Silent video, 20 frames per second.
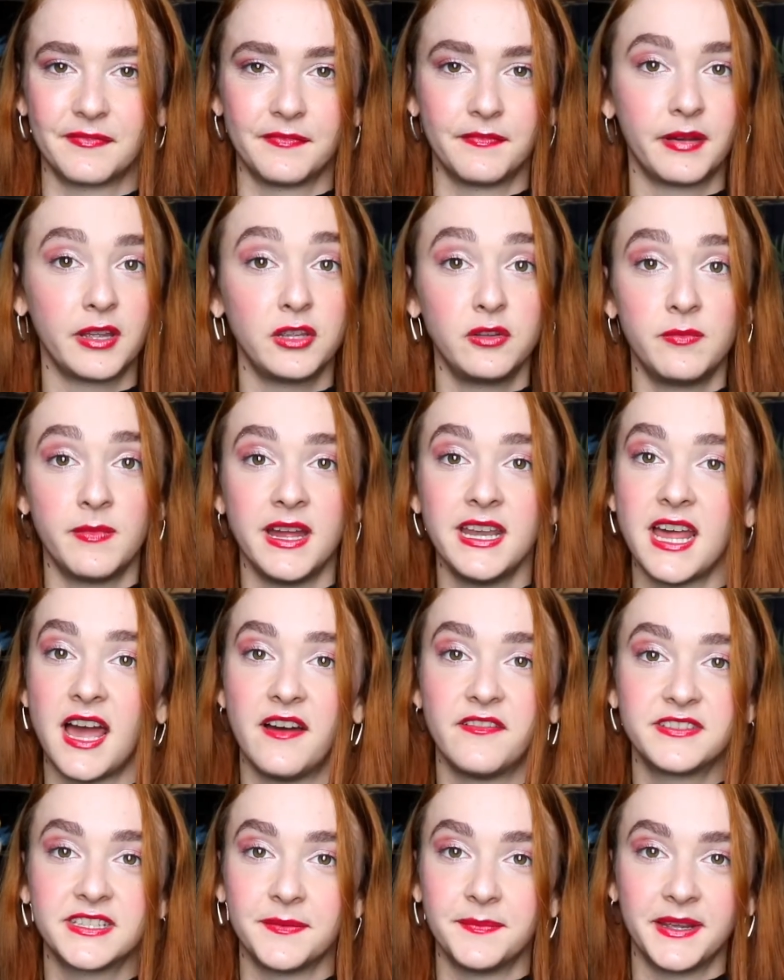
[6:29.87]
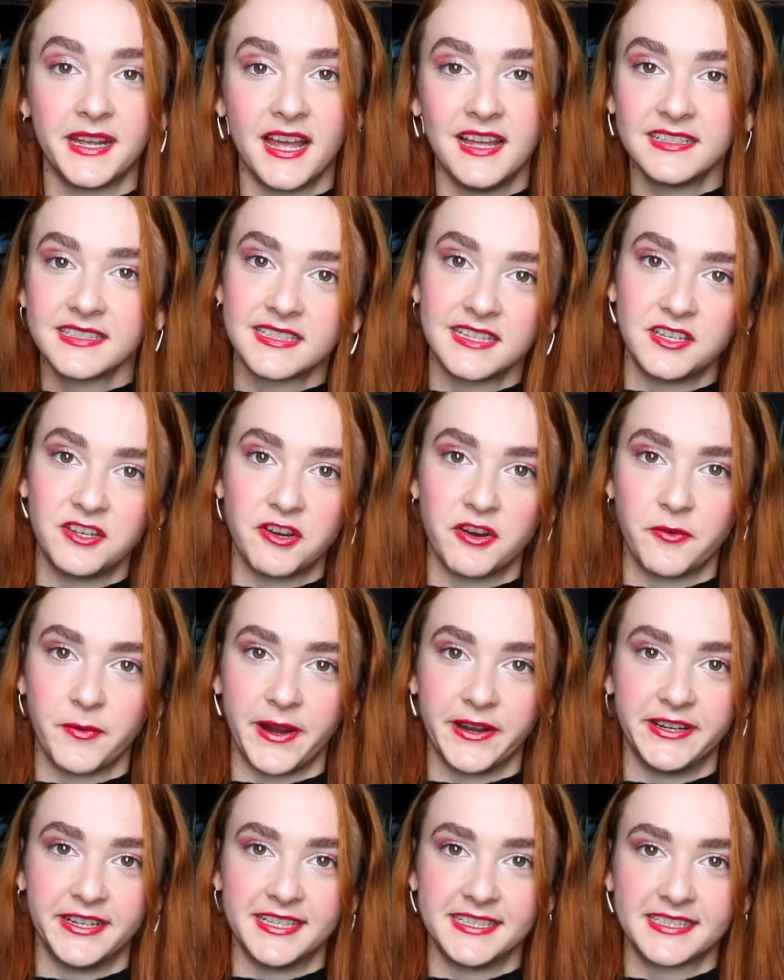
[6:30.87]
But you might have something else in your
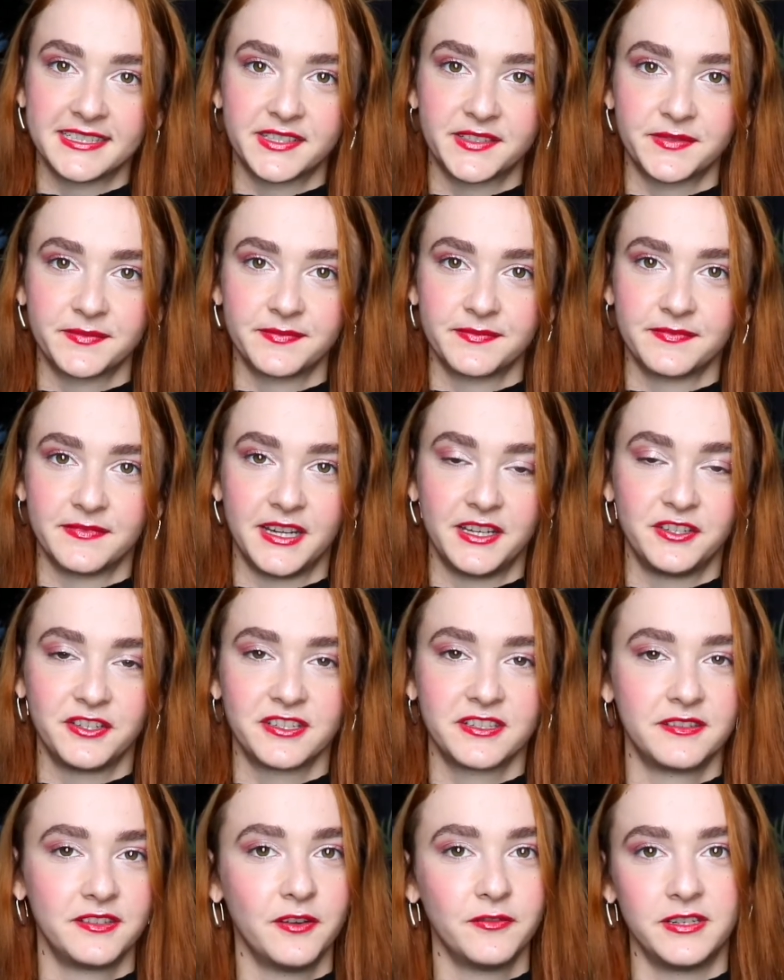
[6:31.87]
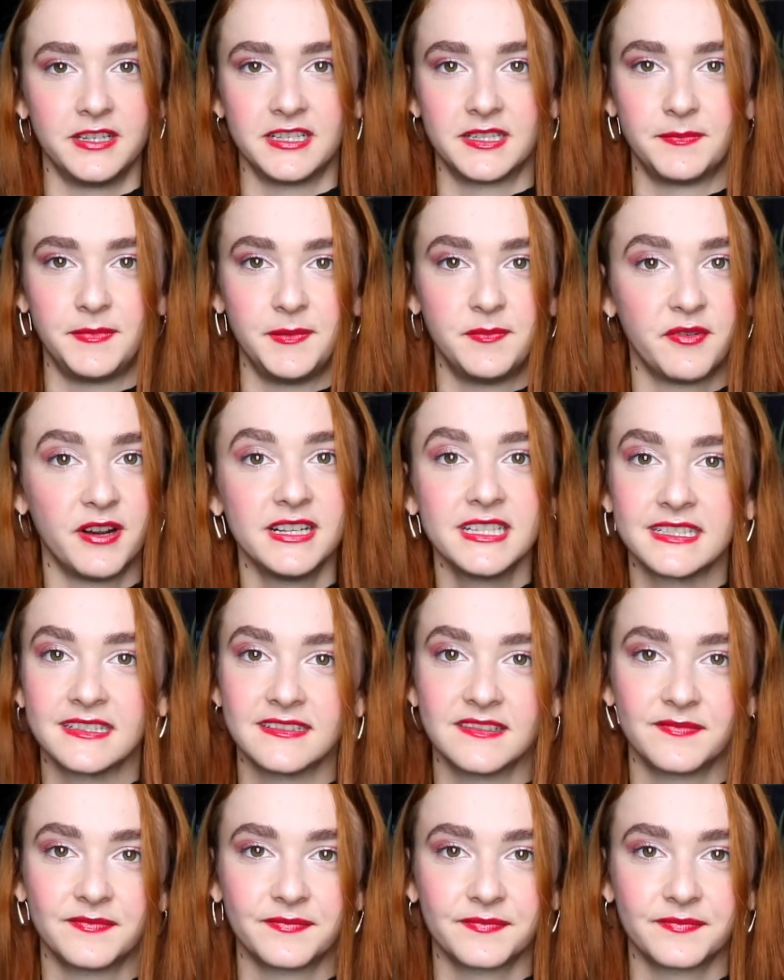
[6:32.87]
awareness. And just notice, be present.